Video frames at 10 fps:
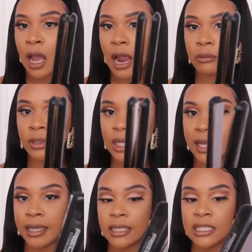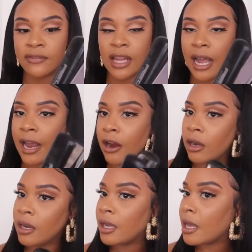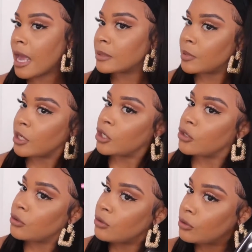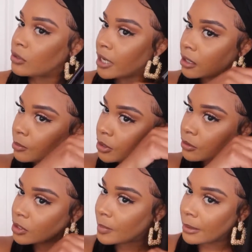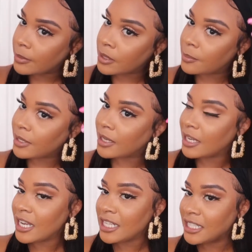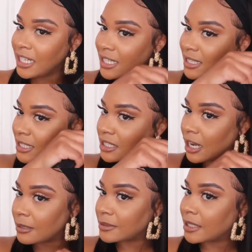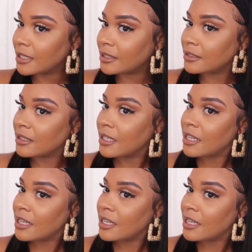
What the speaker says: I really like this flat iron. It has been used and abused, baby, but she gets the job done.